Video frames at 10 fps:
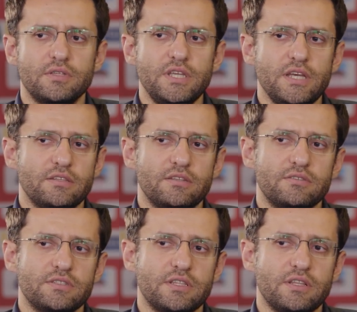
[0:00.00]
Yeah,
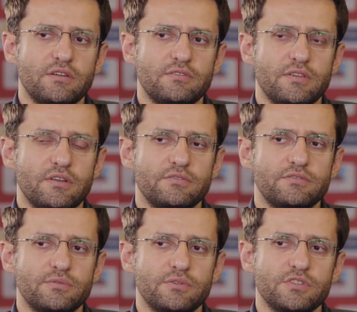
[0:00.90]
there is a lot of love
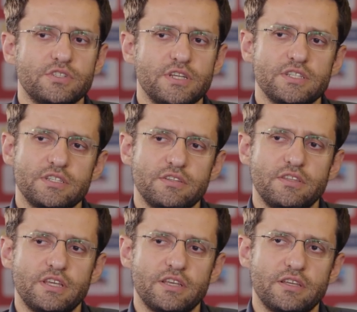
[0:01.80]
towards chess. I
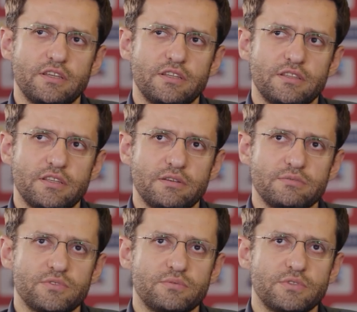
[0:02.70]
think it
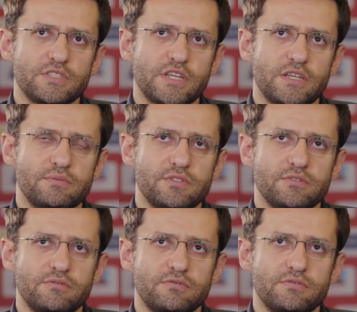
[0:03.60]
comes from the times
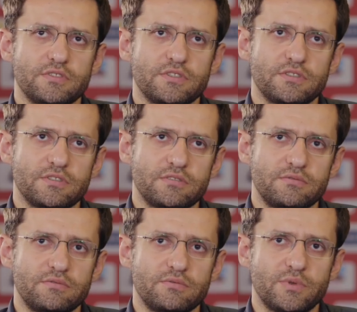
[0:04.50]
of uh,
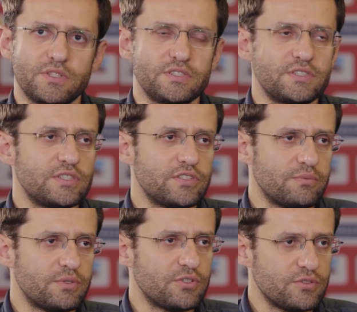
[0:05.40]
when
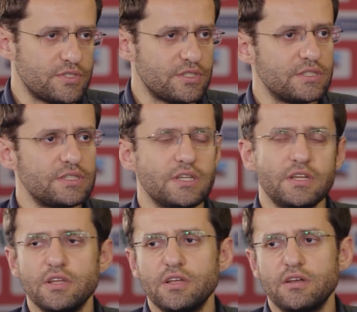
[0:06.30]
Tigran Petrosyan
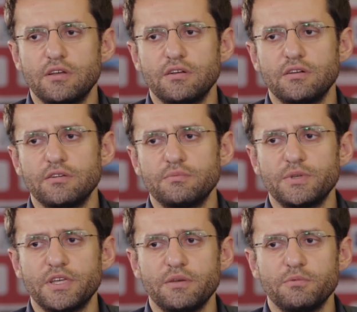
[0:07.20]
uh,
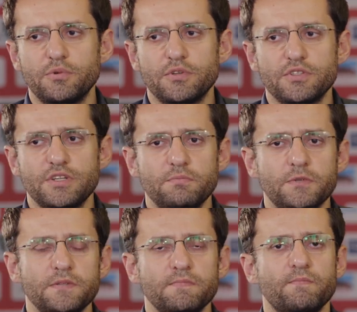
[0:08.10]
became world
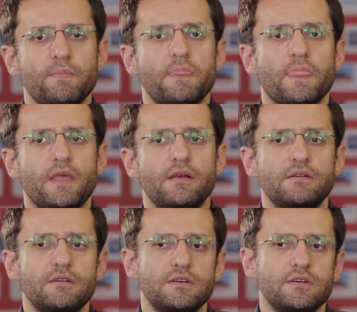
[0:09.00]
champion.
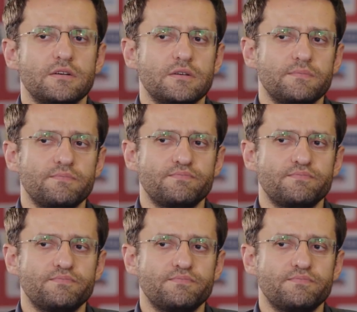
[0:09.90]
Uh,